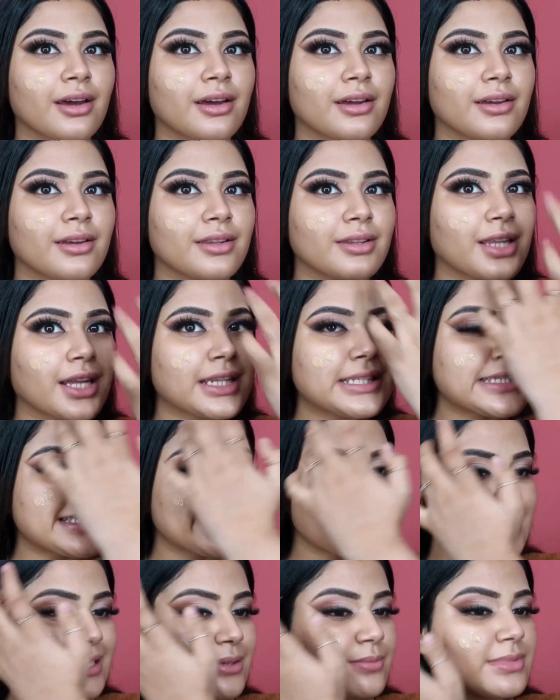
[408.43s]
That
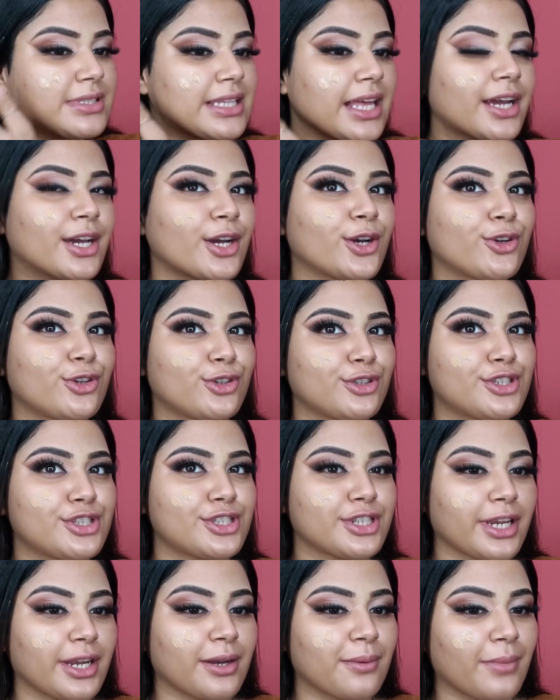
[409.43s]
seems like a good
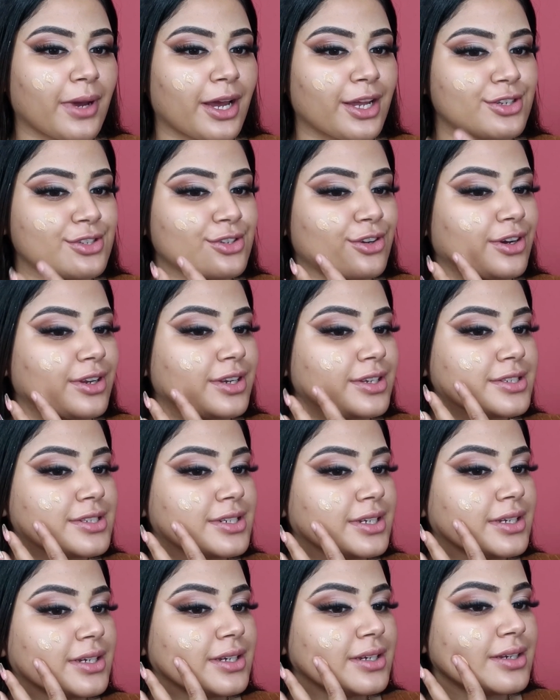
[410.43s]
shade match,
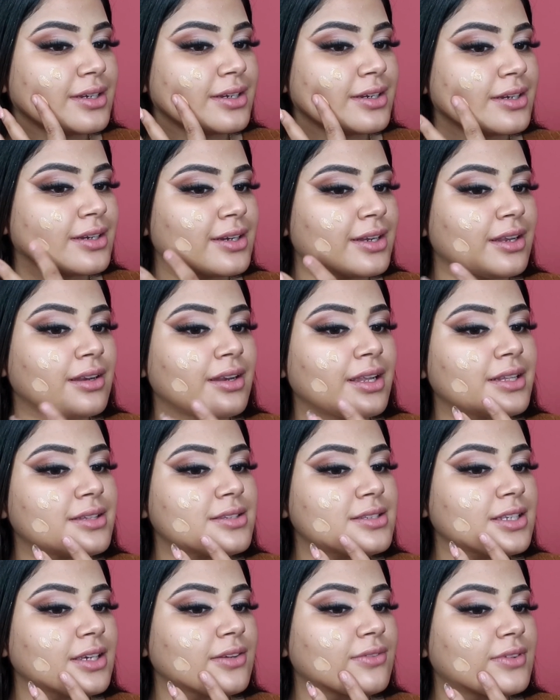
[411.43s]
honestly. Let's
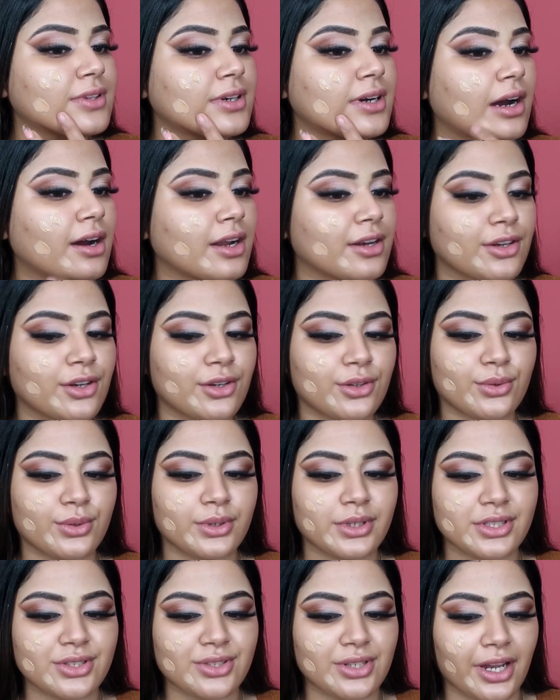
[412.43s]
see if the undertone
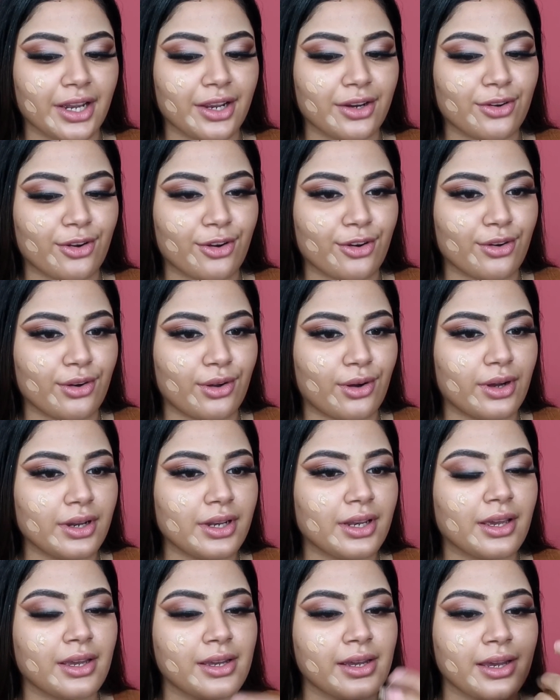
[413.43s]
is right or not.
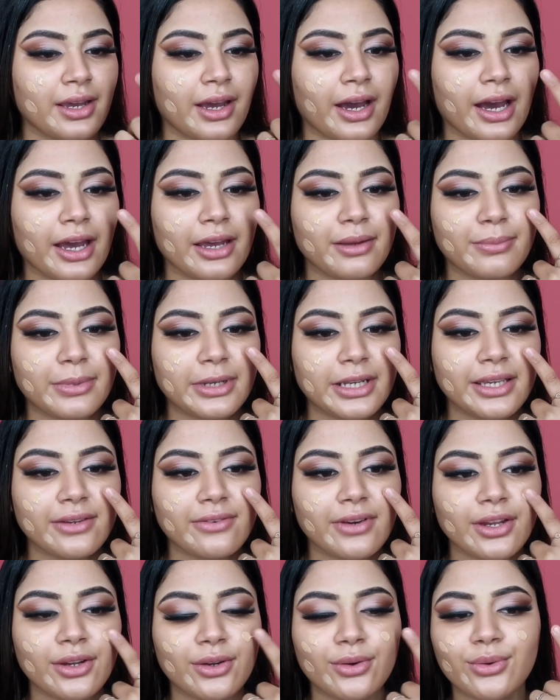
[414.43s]
I believe
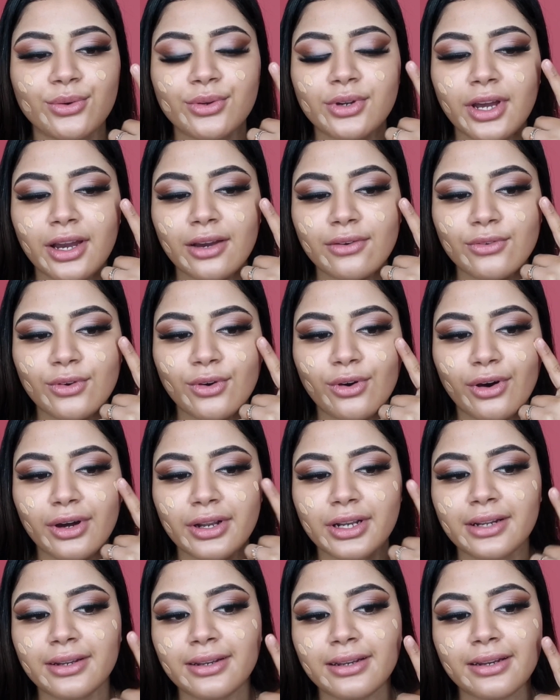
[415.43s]
I could have gone
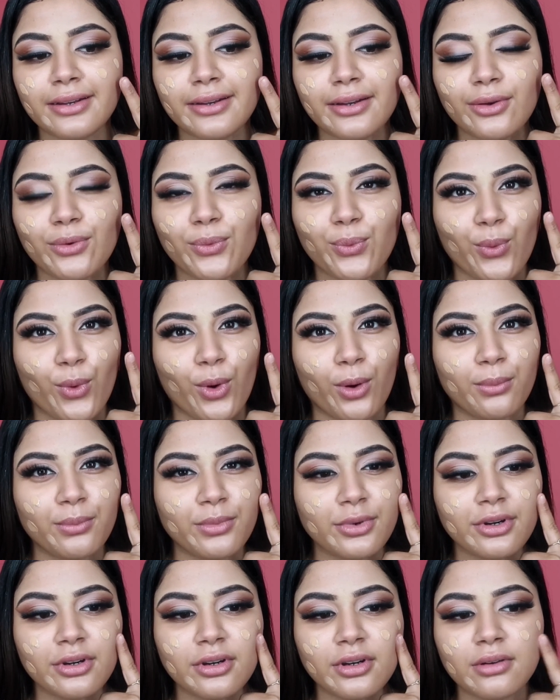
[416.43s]
a little
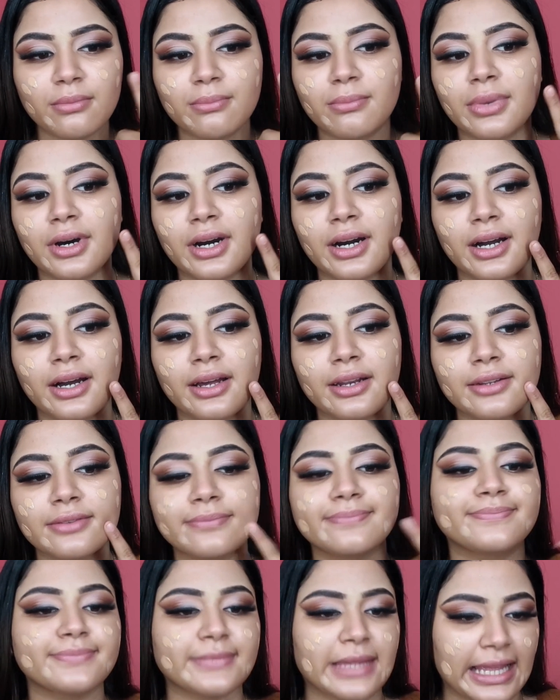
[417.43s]
warmer, but
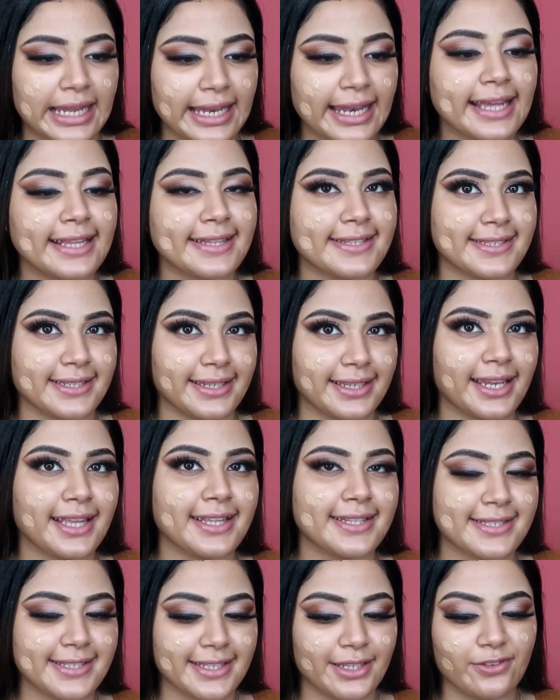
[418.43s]
let's see,
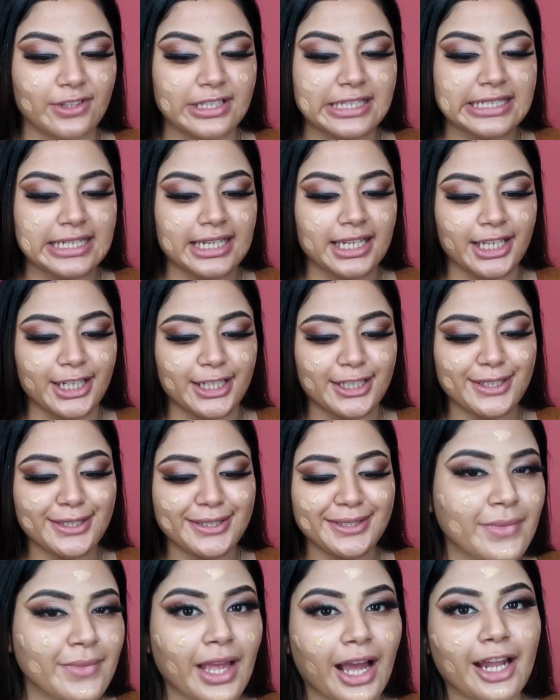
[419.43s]
we're still here.
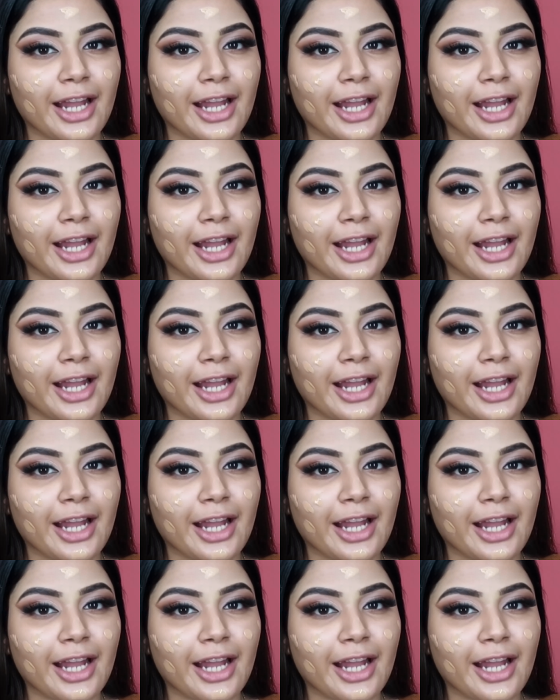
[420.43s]
And I'm